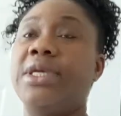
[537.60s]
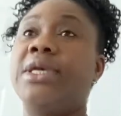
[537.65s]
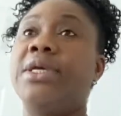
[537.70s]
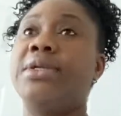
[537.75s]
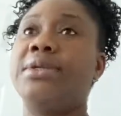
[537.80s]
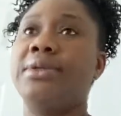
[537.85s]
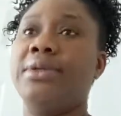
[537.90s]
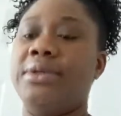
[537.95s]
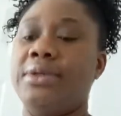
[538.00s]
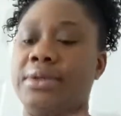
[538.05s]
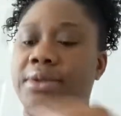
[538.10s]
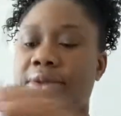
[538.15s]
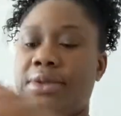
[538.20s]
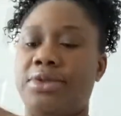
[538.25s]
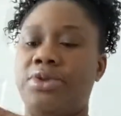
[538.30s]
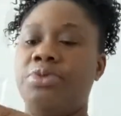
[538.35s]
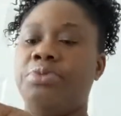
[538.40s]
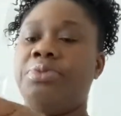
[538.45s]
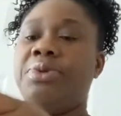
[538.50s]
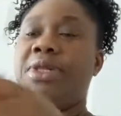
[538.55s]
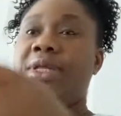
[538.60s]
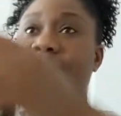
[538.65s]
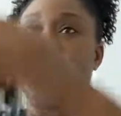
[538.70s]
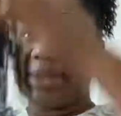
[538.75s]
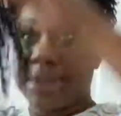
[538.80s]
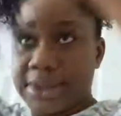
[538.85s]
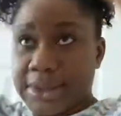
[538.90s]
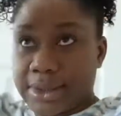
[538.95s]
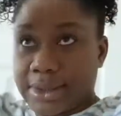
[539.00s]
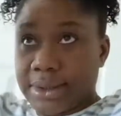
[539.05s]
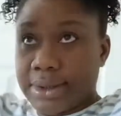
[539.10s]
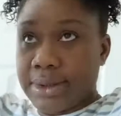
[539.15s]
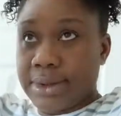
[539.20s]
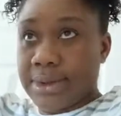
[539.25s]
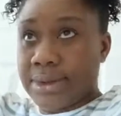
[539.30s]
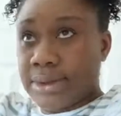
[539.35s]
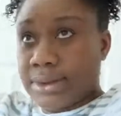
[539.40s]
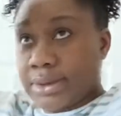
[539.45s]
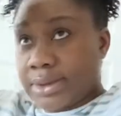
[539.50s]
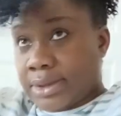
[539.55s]
then you place it
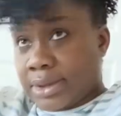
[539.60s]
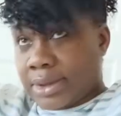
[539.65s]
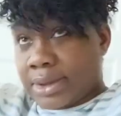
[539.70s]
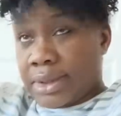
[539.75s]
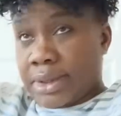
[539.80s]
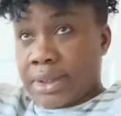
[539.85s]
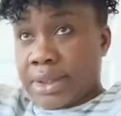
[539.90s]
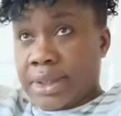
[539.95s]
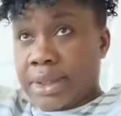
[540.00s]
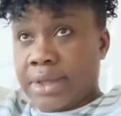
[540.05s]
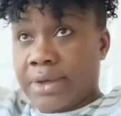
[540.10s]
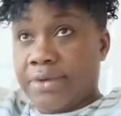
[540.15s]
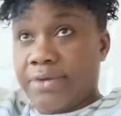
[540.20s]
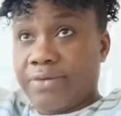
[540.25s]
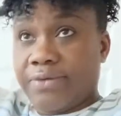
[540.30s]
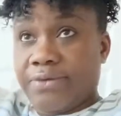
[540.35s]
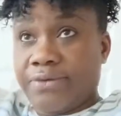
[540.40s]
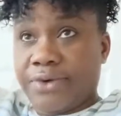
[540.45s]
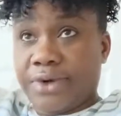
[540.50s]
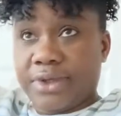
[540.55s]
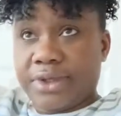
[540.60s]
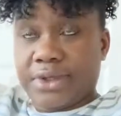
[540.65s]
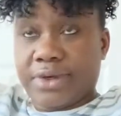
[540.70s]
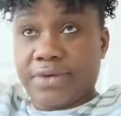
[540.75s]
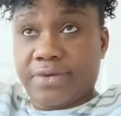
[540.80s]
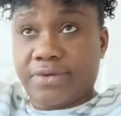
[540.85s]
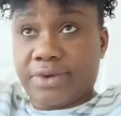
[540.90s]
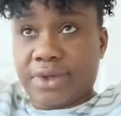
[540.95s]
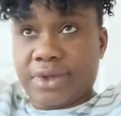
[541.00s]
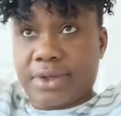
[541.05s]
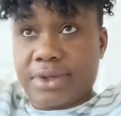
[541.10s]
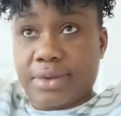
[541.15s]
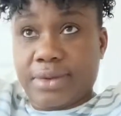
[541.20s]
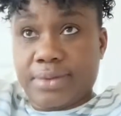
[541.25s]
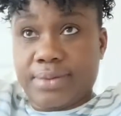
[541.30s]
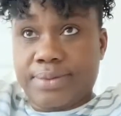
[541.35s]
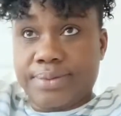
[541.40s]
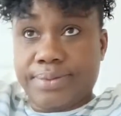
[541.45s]
in front of it.